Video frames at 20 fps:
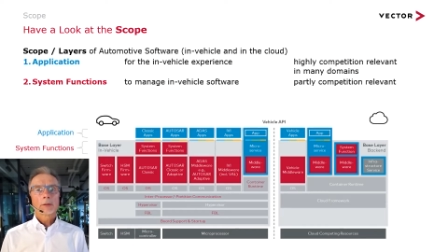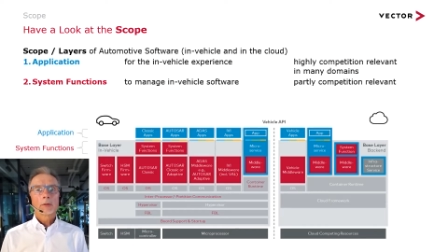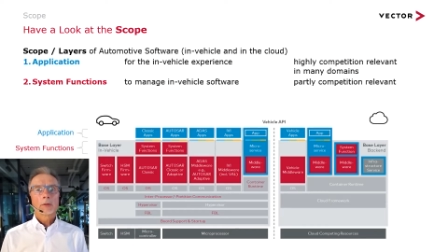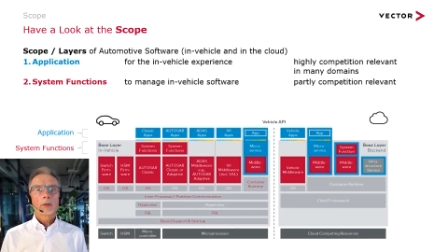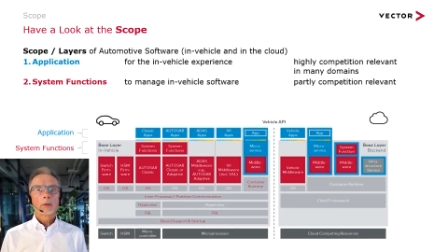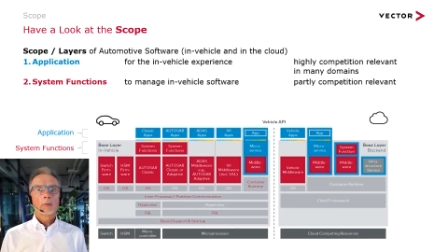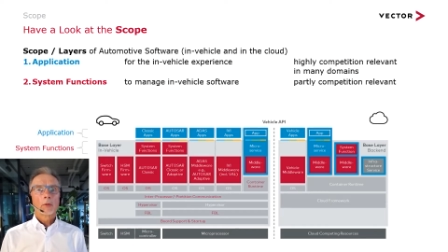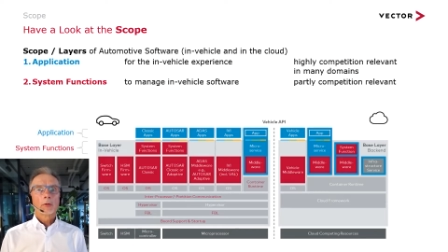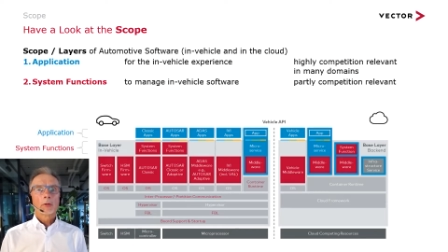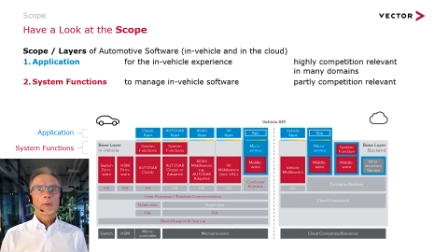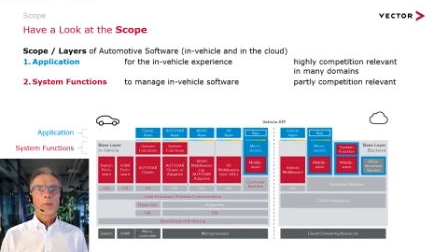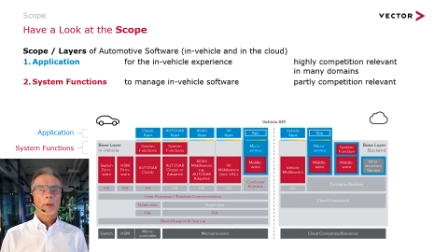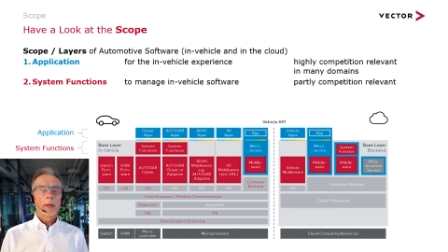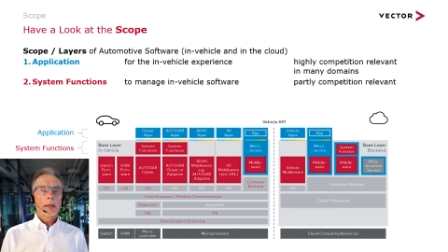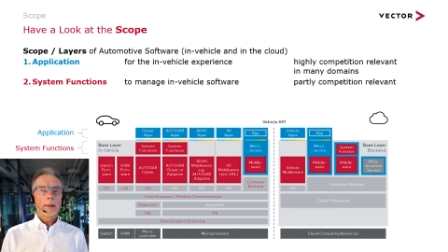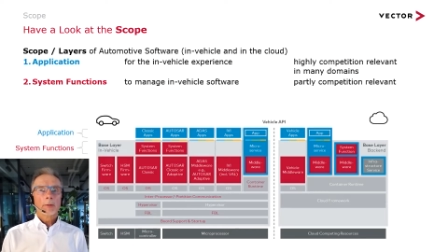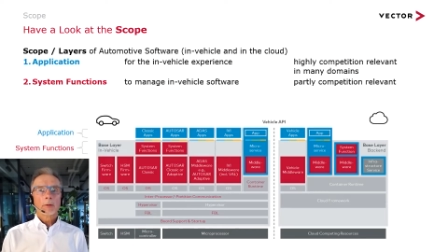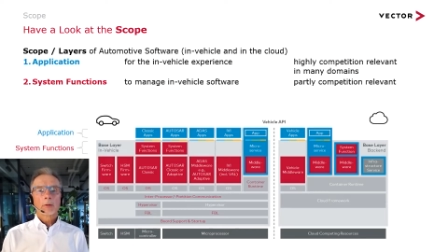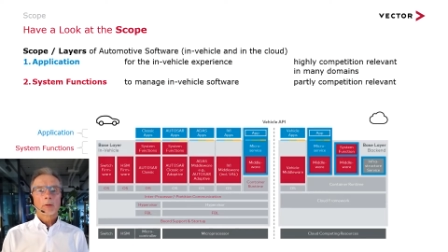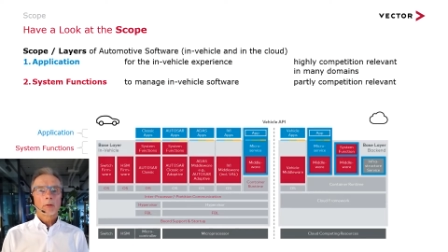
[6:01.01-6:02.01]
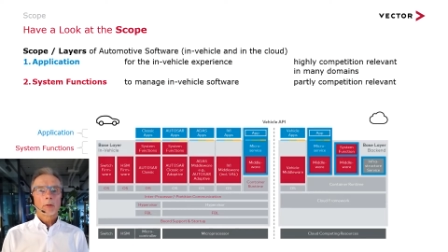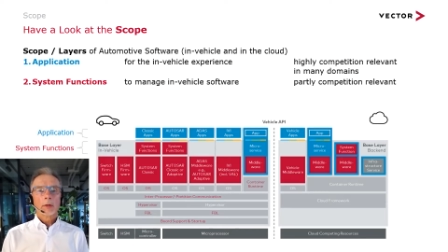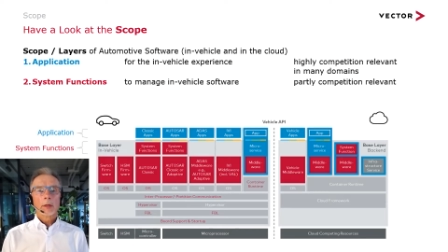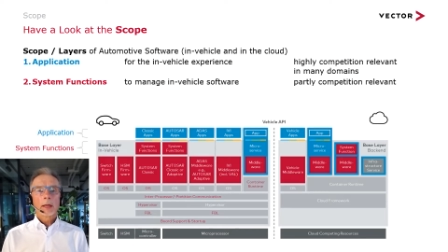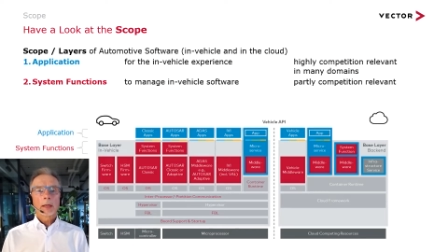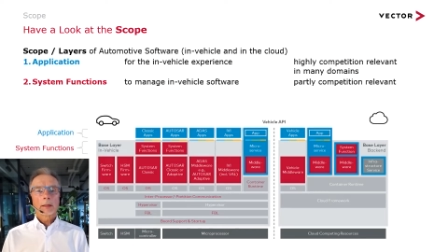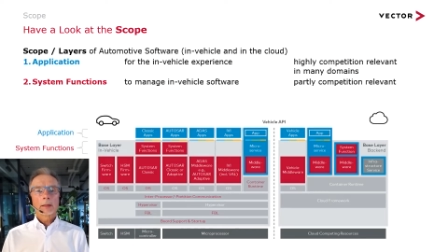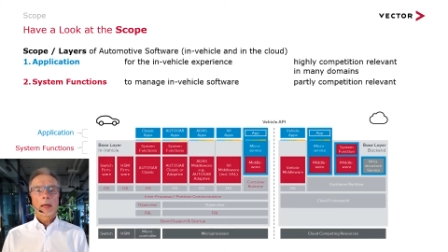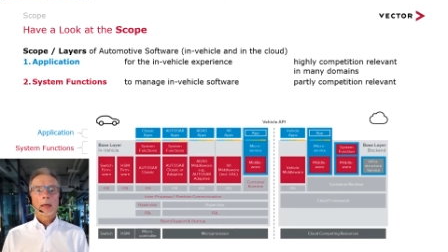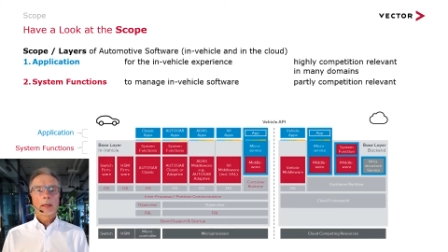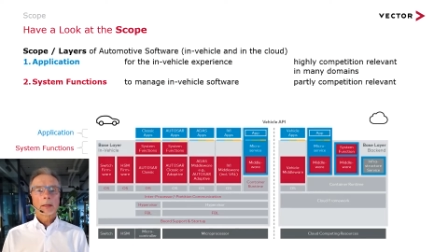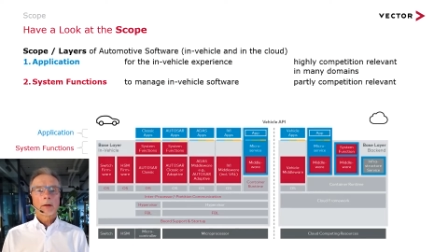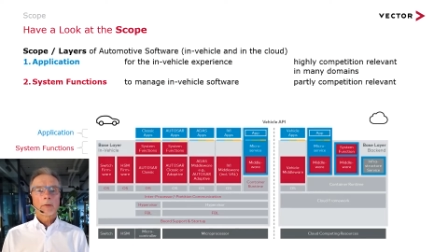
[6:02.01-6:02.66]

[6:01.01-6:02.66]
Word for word: So you want to be able to collect data